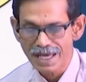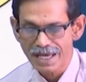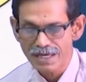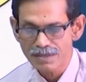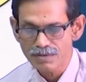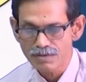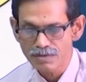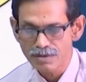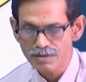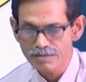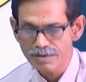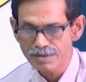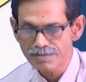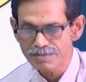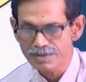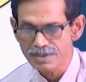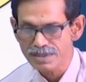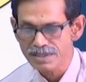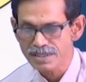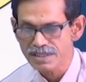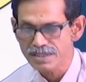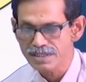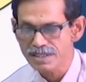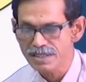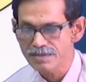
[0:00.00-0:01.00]
and will be
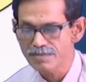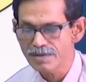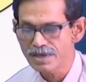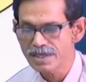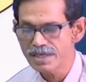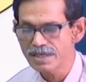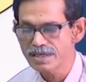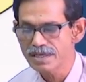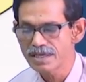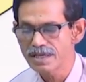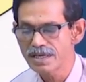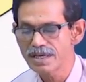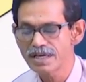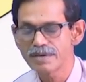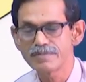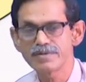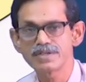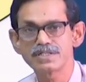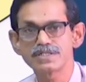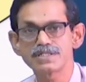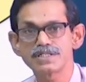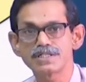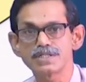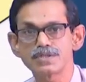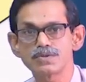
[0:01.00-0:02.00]
presented by
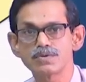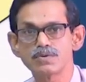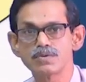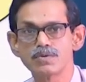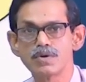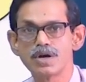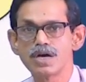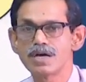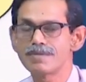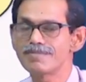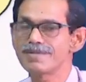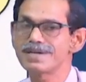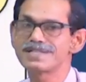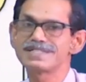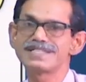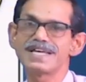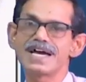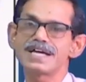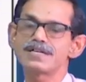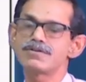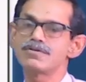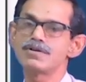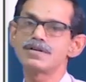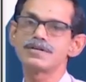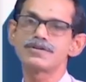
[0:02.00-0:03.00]
MHC2, but
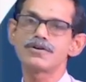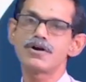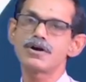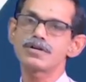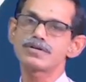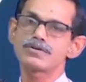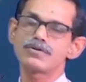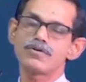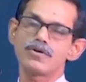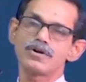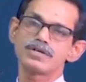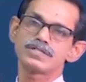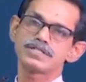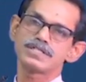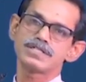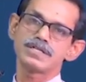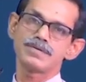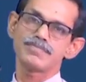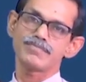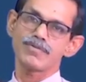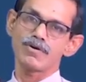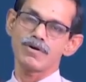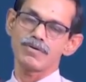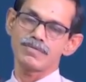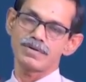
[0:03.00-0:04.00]
that will not cause
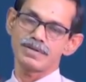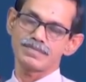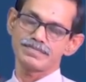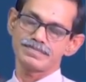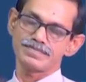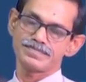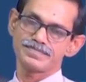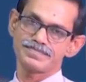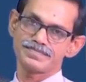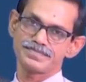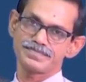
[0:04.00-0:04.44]
any problem.